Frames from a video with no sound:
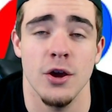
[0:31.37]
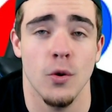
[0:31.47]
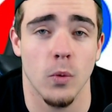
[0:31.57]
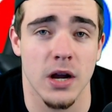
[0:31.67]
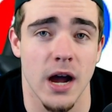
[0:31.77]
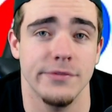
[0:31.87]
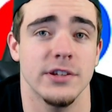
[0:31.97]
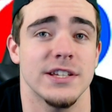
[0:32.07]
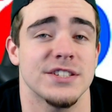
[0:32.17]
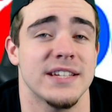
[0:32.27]
We're covering
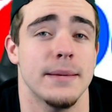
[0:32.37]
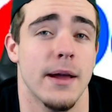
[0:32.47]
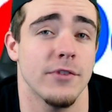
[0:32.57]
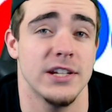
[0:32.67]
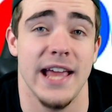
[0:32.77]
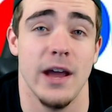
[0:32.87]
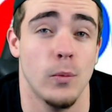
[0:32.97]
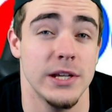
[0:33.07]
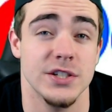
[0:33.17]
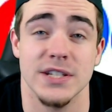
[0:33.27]
this team every day, and
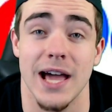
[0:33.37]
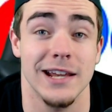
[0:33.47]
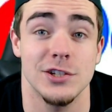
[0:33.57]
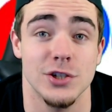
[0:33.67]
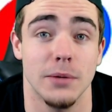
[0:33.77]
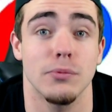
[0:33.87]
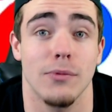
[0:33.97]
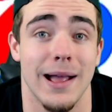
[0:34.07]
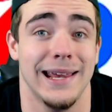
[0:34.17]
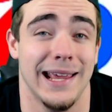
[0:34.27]
we just got to jump
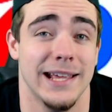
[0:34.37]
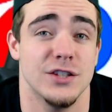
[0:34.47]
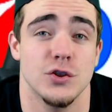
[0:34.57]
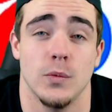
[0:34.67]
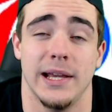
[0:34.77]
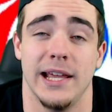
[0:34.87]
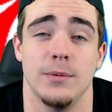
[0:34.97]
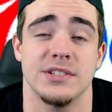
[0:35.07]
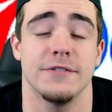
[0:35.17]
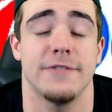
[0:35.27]
right into it. It
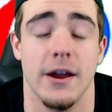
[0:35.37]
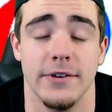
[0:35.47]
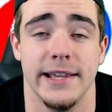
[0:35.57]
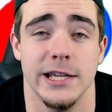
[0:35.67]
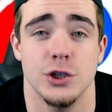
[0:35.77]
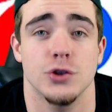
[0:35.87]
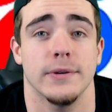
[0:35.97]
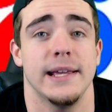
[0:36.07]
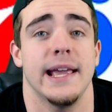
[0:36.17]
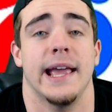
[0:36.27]
was a very
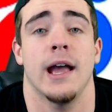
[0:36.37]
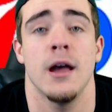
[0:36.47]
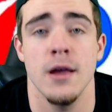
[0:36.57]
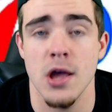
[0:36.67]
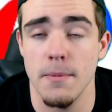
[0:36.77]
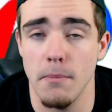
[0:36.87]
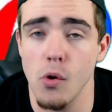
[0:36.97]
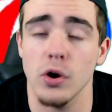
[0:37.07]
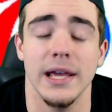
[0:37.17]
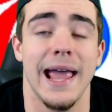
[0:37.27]
intriguing
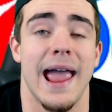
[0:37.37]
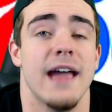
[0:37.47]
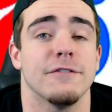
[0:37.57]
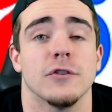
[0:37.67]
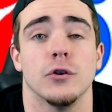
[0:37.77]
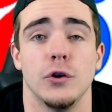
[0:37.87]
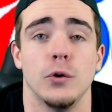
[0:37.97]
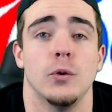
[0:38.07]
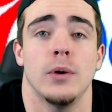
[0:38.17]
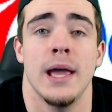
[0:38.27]
morning,
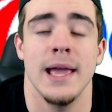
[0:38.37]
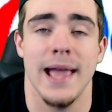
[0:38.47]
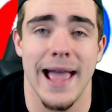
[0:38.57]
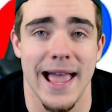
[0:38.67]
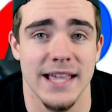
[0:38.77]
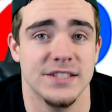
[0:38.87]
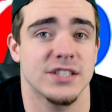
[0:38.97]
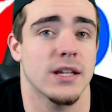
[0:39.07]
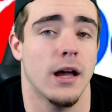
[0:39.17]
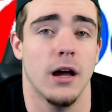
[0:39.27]
afternoon,
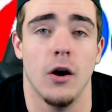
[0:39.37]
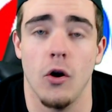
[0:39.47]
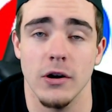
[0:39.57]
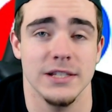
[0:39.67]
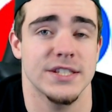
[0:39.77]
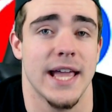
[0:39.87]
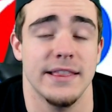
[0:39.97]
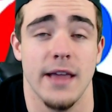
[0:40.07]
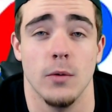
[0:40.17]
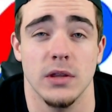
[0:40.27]
as Harden sat
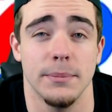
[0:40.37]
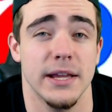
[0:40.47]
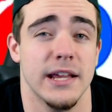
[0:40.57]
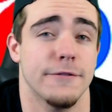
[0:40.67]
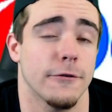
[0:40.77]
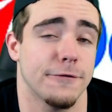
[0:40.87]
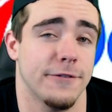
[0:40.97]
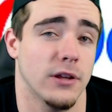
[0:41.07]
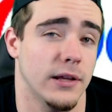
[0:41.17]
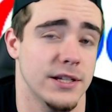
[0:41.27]
down with the media for
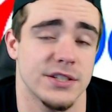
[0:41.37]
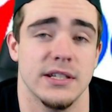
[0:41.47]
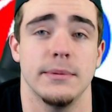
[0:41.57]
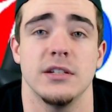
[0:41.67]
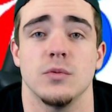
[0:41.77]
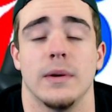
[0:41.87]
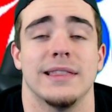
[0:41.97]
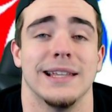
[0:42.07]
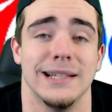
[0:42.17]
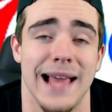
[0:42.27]
Philly, Simmons with
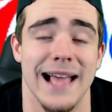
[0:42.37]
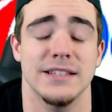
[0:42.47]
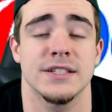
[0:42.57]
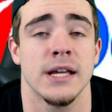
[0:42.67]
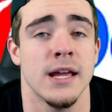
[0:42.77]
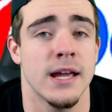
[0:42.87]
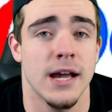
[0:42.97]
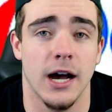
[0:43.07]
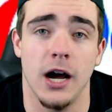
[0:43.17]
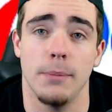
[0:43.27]
the Nets.
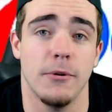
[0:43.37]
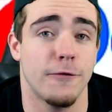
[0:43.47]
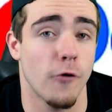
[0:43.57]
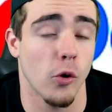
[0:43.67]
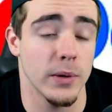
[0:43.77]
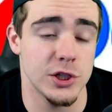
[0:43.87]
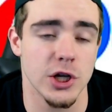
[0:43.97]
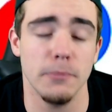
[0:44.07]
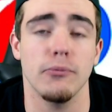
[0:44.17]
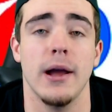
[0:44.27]
Before we
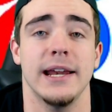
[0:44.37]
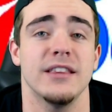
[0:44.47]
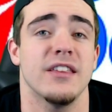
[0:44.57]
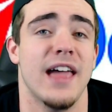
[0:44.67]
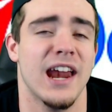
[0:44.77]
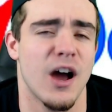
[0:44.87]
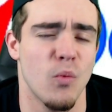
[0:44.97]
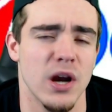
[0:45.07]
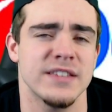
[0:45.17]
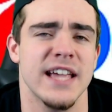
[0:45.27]
jump right into that, I
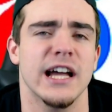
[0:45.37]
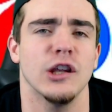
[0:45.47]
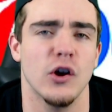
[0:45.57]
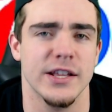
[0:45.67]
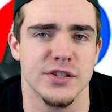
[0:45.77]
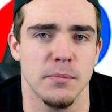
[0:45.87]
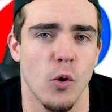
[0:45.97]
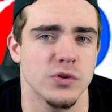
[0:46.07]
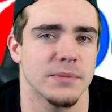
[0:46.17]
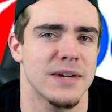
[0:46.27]
want to take a look at some
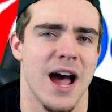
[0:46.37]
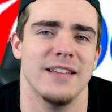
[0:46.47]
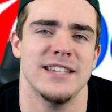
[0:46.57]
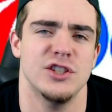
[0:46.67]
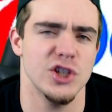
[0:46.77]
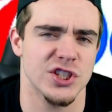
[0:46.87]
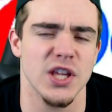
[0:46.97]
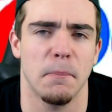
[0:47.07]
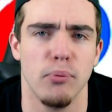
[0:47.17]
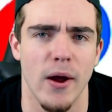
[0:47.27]
wholesome content just to
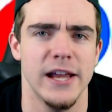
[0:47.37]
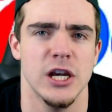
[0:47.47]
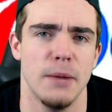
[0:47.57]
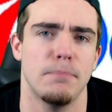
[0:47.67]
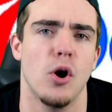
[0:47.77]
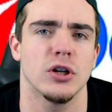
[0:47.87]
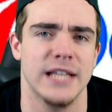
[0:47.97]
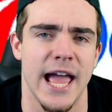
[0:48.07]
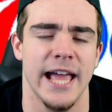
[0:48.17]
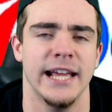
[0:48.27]
brighten up our
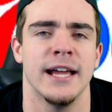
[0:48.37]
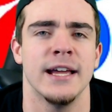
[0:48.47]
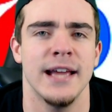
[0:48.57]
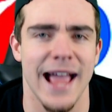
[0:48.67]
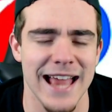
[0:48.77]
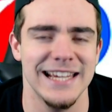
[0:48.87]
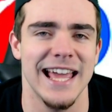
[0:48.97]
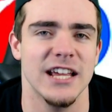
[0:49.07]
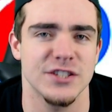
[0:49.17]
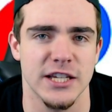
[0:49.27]
day and get
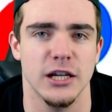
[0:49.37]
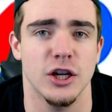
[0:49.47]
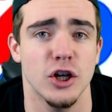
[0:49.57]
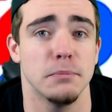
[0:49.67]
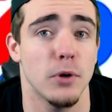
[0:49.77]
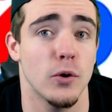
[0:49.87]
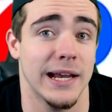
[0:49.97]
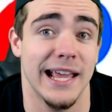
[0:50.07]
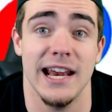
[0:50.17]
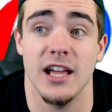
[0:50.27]
us in a good mood
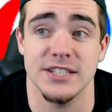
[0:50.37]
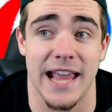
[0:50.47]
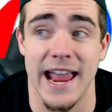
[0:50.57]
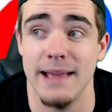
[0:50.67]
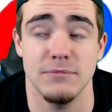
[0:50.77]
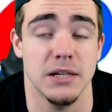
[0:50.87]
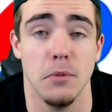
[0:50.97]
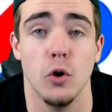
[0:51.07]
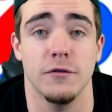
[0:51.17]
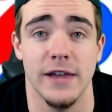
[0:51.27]
and get us amped and
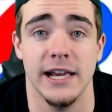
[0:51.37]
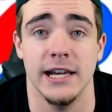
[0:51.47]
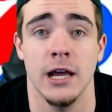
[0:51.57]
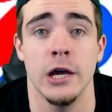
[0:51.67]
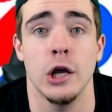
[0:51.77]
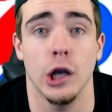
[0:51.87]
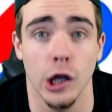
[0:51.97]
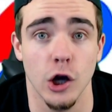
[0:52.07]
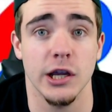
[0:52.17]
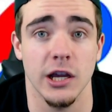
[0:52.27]
motivated,
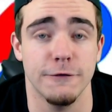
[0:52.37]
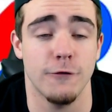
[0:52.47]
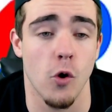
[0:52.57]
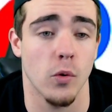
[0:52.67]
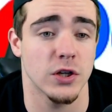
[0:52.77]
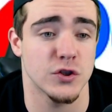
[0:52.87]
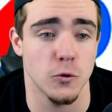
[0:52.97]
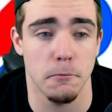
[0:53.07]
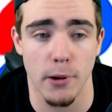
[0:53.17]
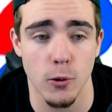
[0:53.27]
looking forward to
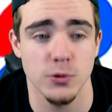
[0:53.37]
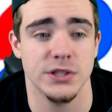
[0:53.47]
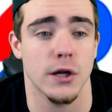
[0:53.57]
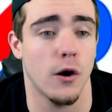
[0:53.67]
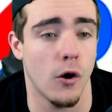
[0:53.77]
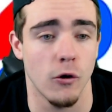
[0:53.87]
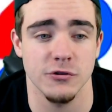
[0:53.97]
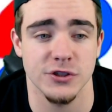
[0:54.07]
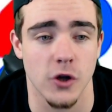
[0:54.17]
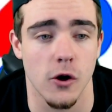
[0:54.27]

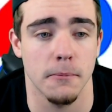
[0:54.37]
post-All-Star